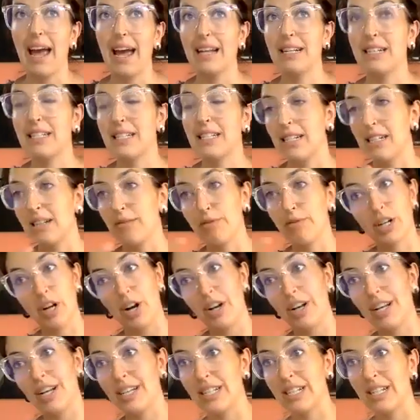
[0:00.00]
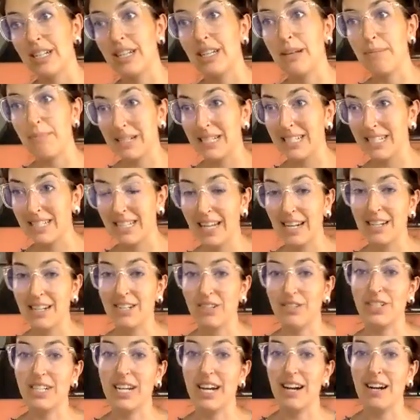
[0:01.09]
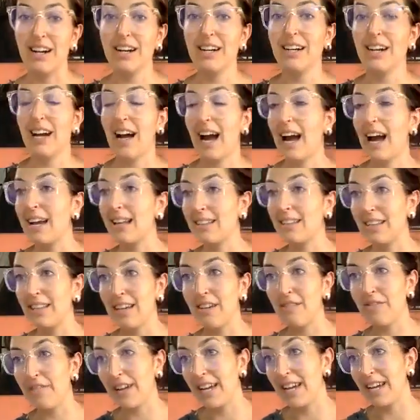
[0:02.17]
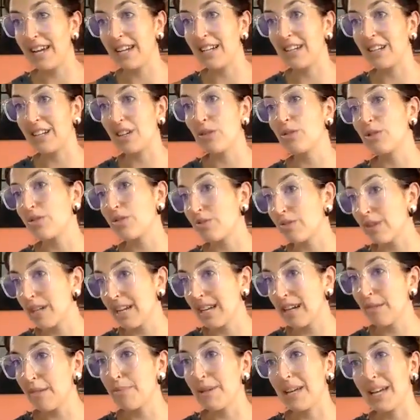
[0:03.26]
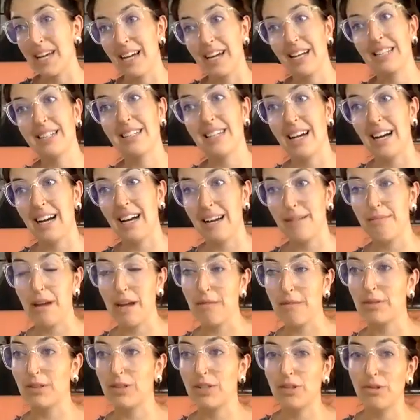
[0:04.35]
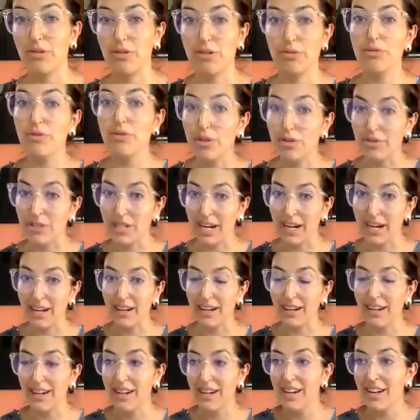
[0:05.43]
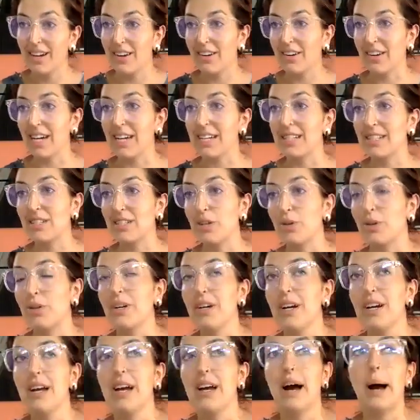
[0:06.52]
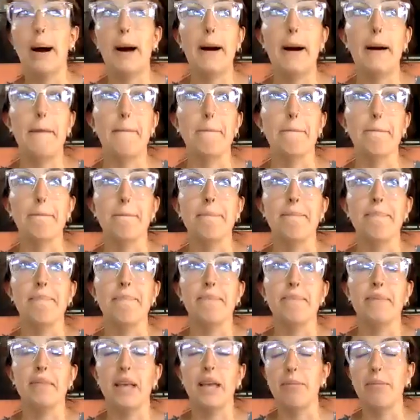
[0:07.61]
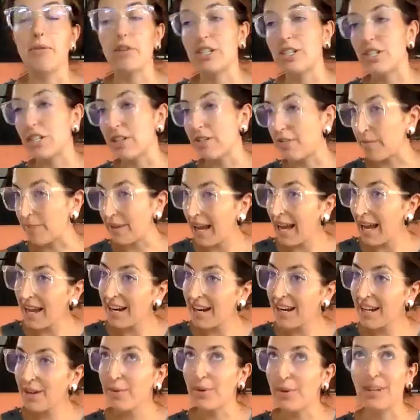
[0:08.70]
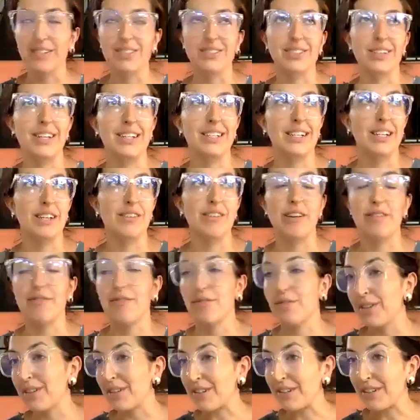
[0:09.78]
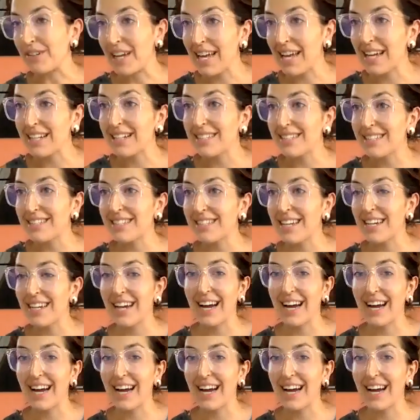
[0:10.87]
And regarding to the business side of doTERRA, I live in Costa Rica because I'm able to through doTERRA. Okay, so I'm originally from Canada. What else can I tell you? I have 3 little kids.